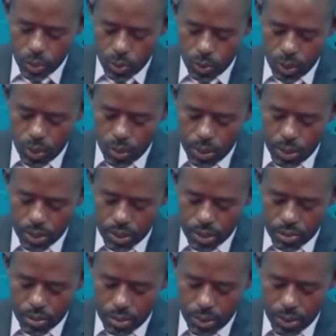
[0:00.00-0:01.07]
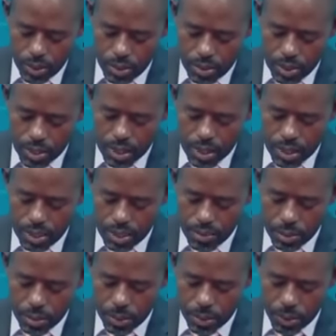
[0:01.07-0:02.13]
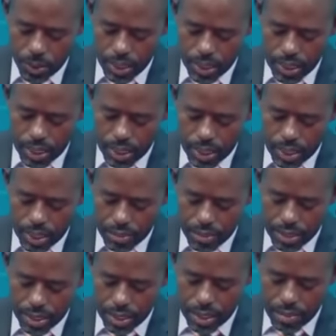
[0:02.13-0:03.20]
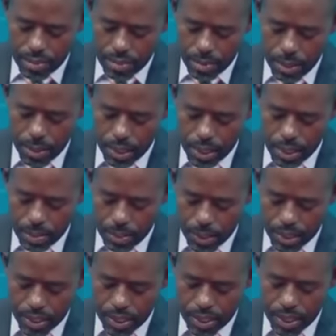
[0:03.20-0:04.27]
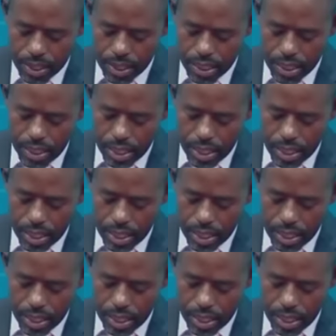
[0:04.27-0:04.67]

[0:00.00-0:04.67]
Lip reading: Tomorrow, Mountains of the Moon University in Fort Portal is getting the first ever female guild president,